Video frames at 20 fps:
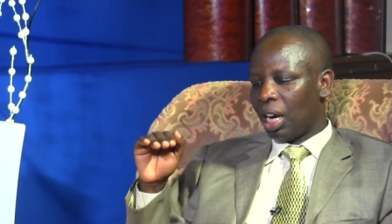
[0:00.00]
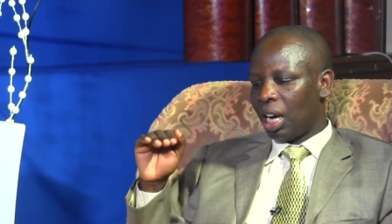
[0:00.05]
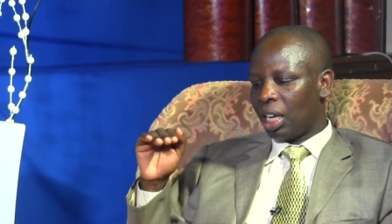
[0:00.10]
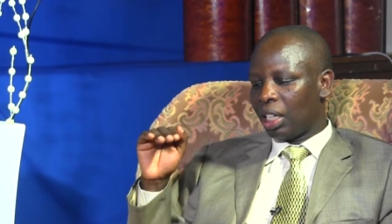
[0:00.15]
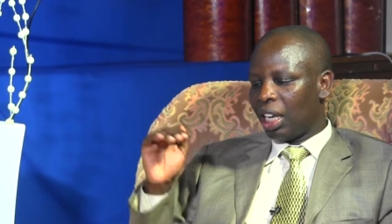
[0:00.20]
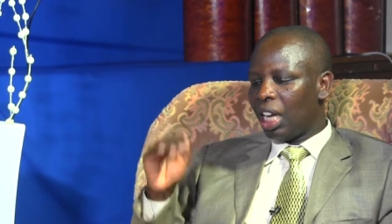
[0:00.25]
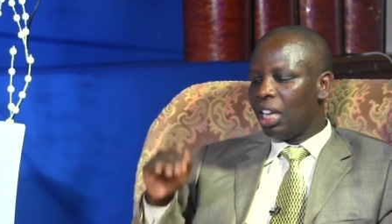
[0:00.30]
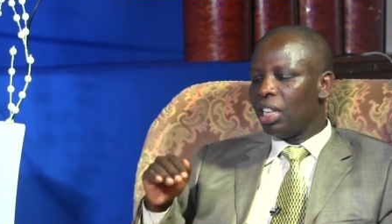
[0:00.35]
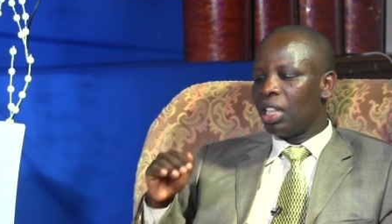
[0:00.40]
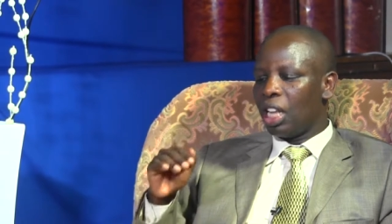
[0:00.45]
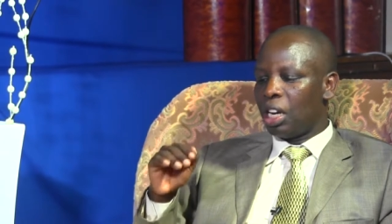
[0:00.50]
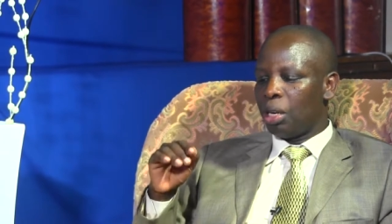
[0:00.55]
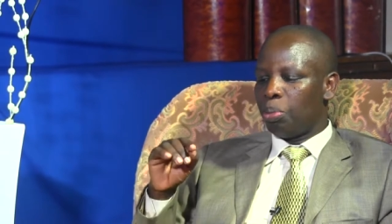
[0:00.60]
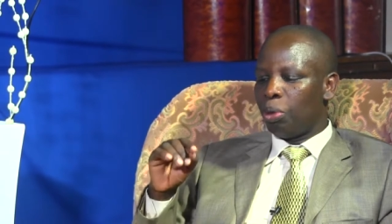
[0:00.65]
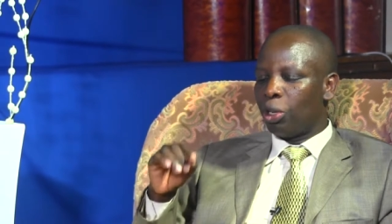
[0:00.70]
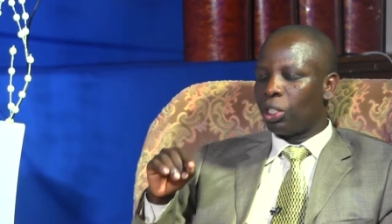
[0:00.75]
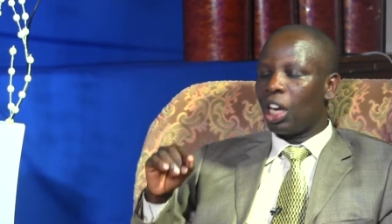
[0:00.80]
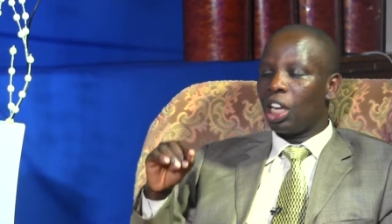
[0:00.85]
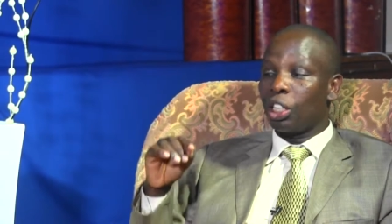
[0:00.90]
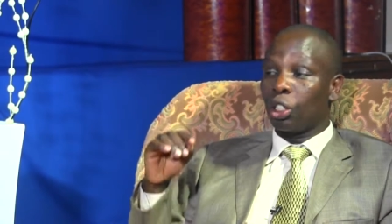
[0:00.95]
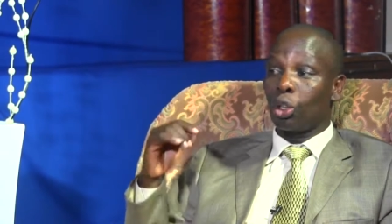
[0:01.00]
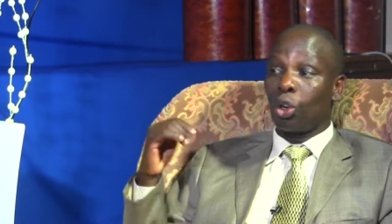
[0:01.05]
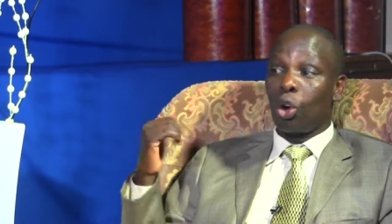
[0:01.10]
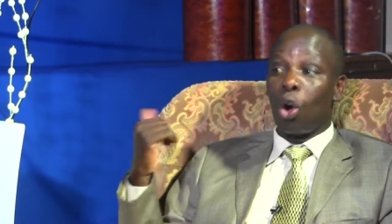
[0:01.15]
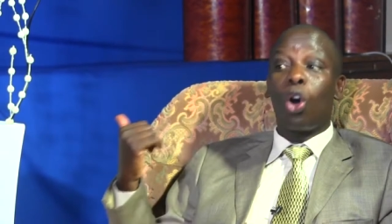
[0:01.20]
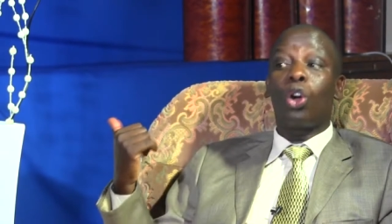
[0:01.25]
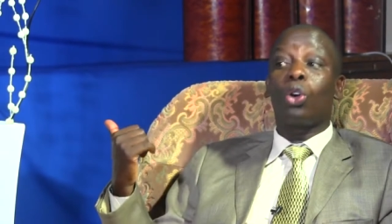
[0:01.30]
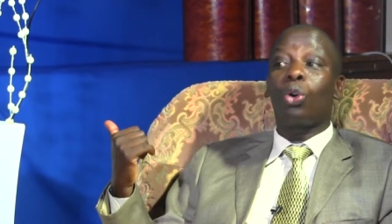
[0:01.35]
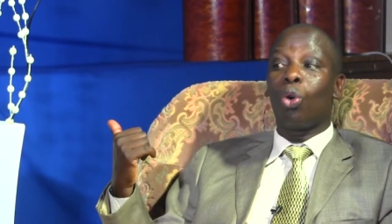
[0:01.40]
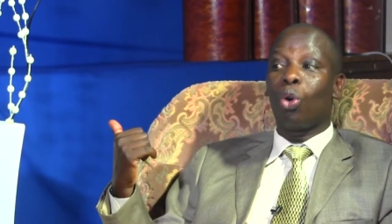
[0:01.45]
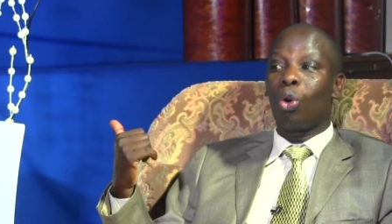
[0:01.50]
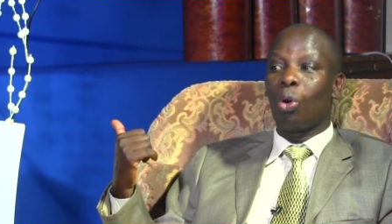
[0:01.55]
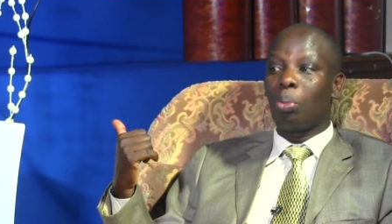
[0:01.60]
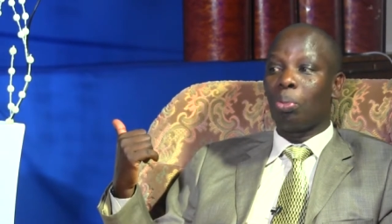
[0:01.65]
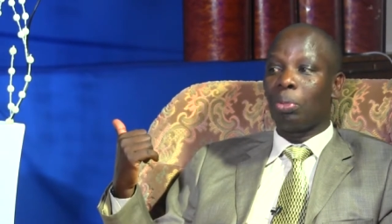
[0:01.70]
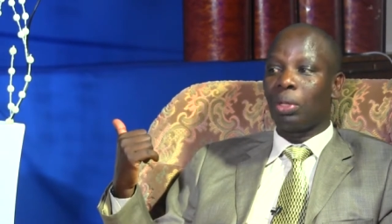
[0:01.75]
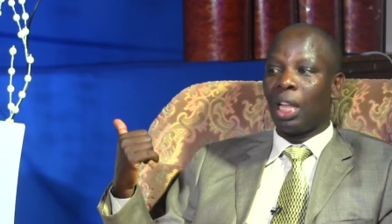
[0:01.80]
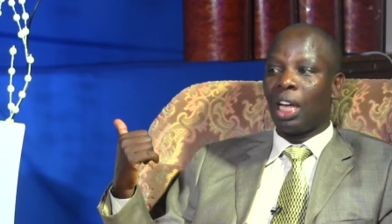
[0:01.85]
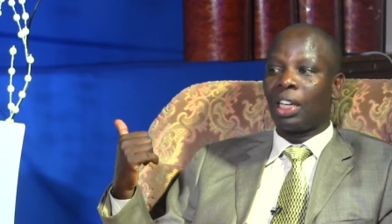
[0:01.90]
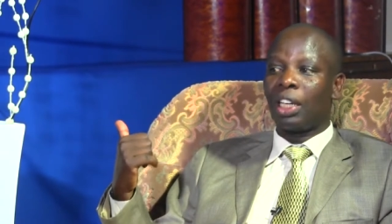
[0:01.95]
again, the report has gone
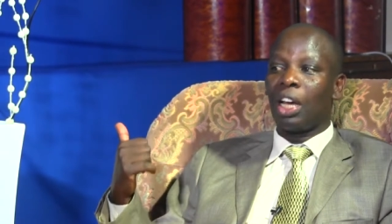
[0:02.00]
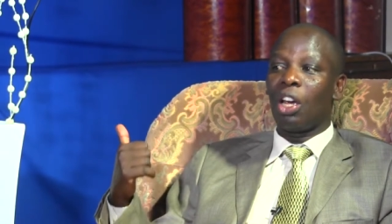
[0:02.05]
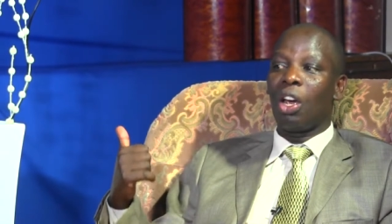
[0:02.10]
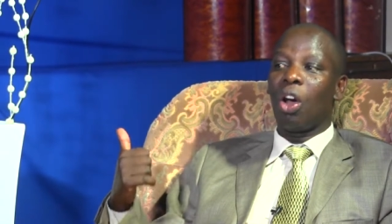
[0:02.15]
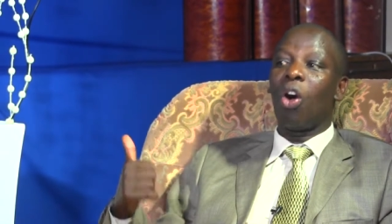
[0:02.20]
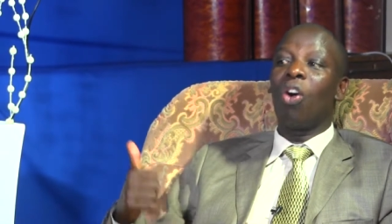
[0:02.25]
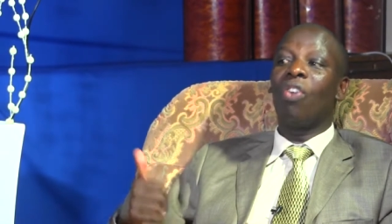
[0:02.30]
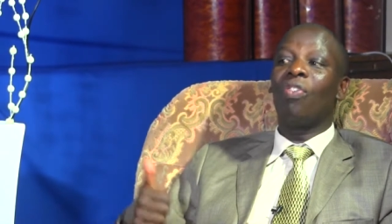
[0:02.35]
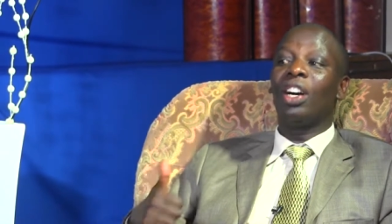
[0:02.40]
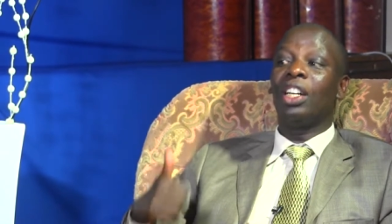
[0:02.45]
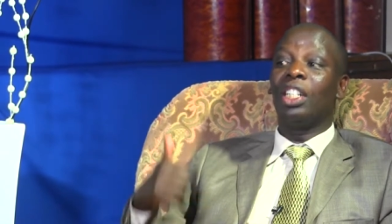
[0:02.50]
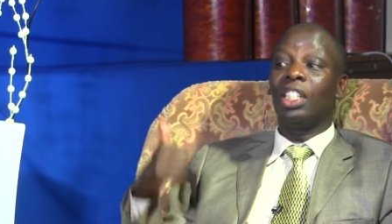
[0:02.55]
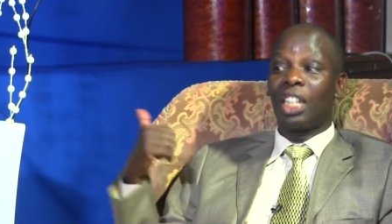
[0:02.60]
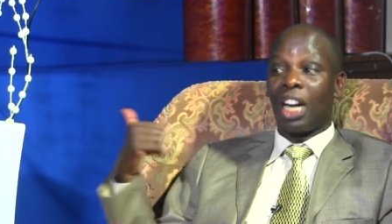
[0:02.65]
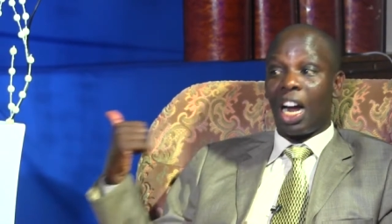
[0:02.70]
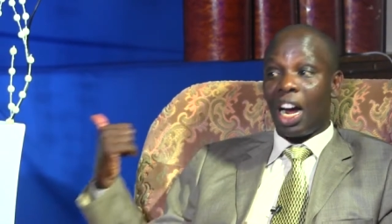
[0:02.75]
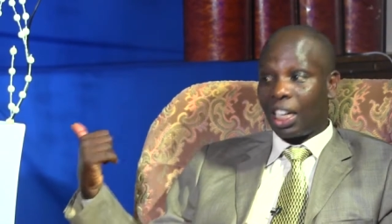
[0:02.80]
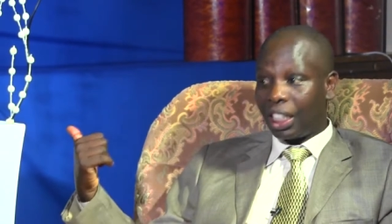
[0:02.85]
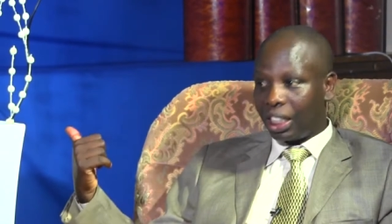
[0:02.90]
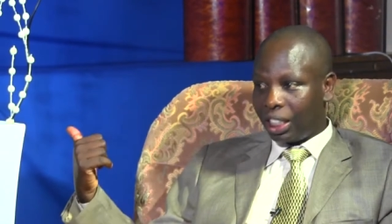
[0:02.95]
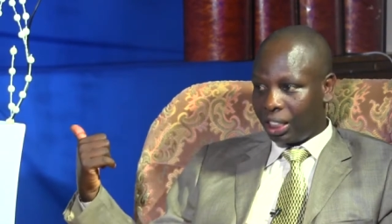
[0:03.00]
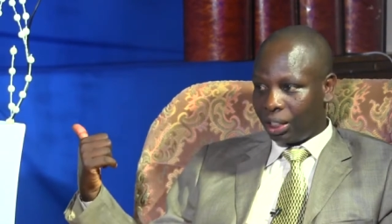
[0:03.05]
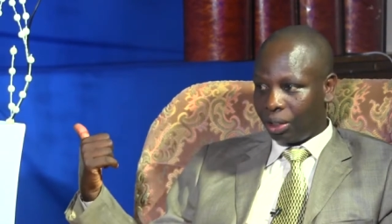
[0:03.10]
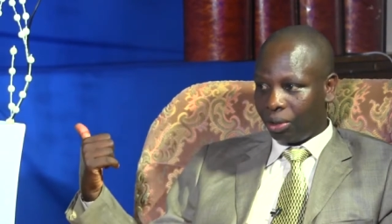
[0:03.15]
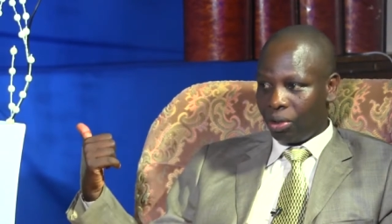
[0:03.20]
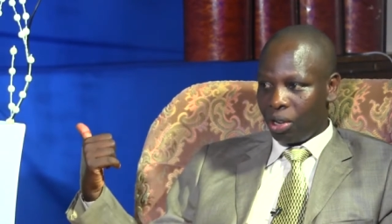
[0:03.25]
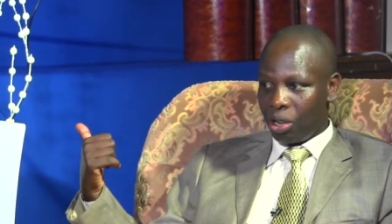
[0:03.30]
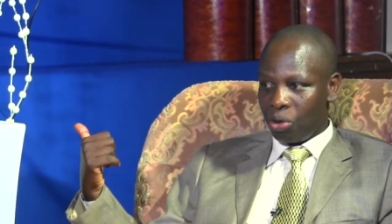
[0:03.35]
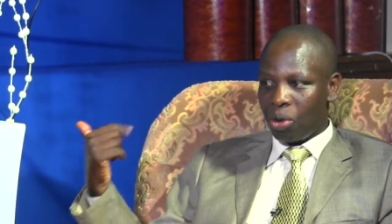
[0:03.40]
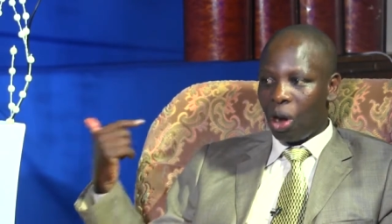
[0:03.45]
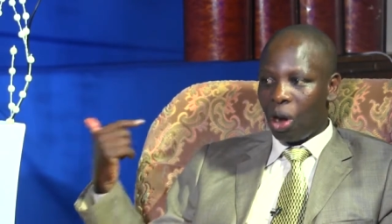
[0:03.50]
home that I overdrank when we were